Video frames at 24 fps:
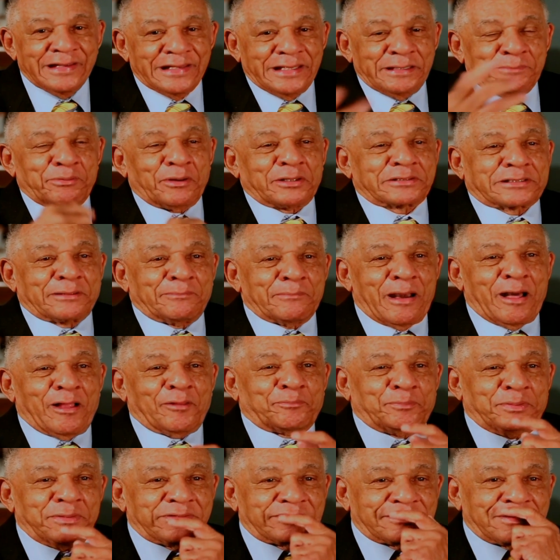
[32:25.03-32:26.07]
He brought the
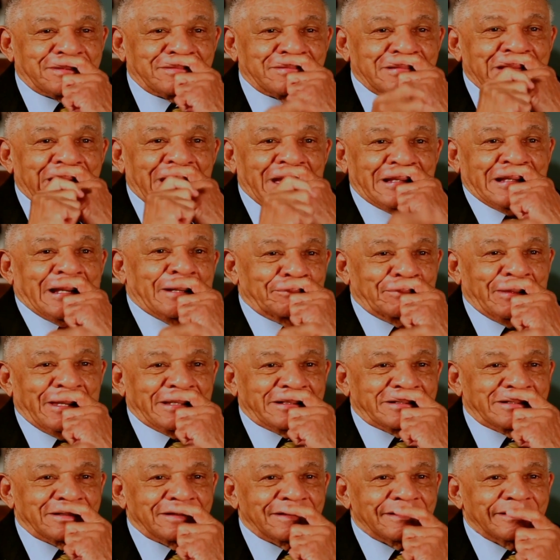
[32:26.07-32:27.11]
mouthpiece, and I
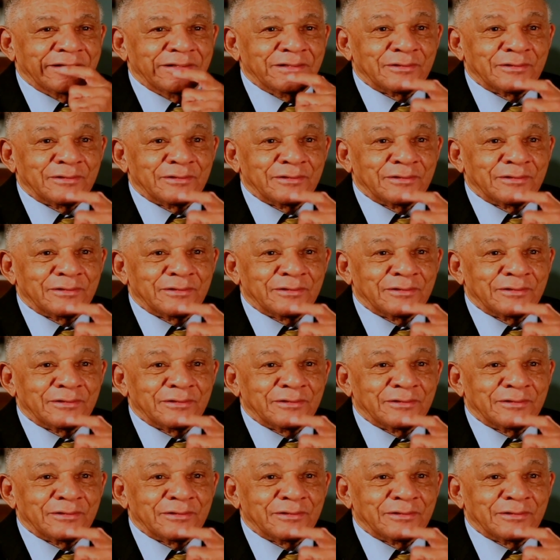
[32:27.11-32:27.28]
made it.